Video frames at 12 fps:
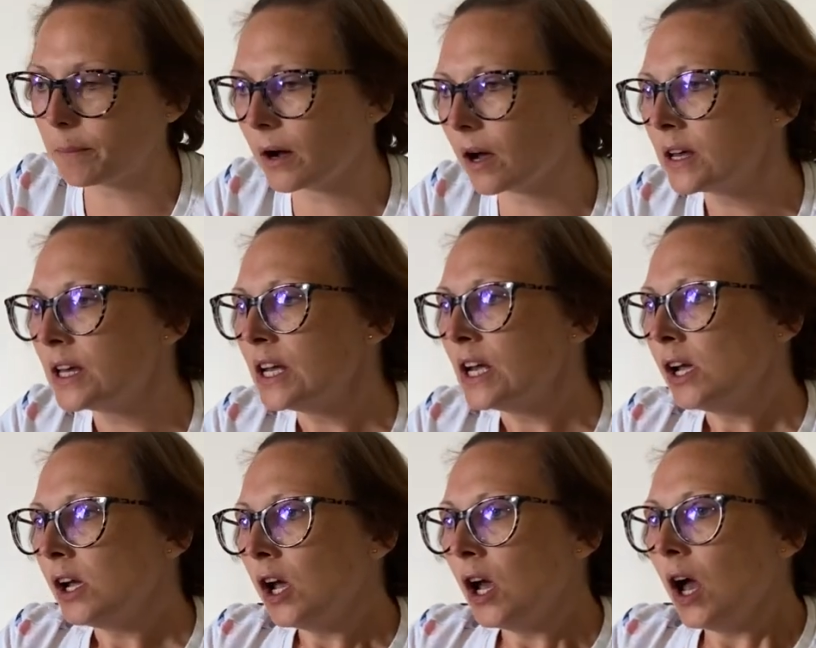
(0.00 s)
But
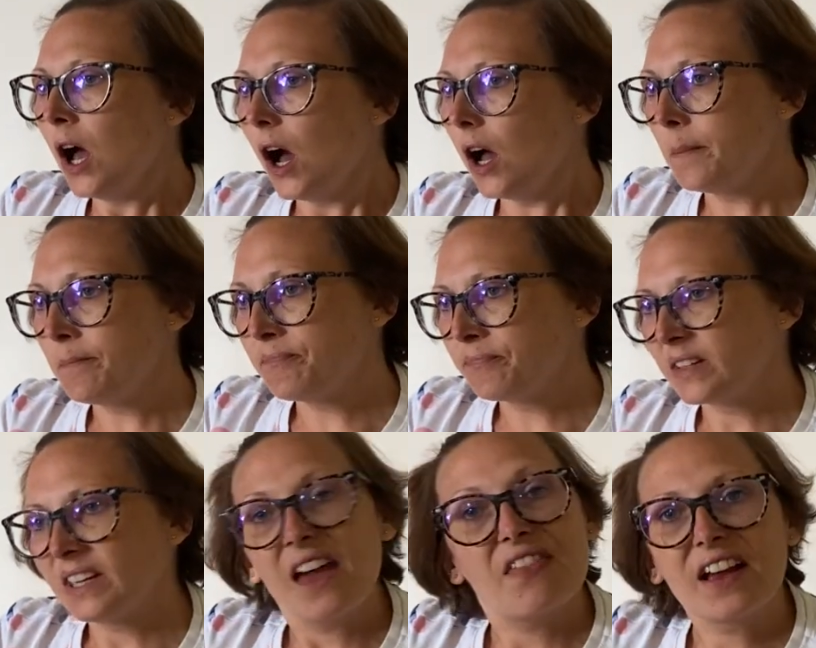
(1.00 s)
um, yeah,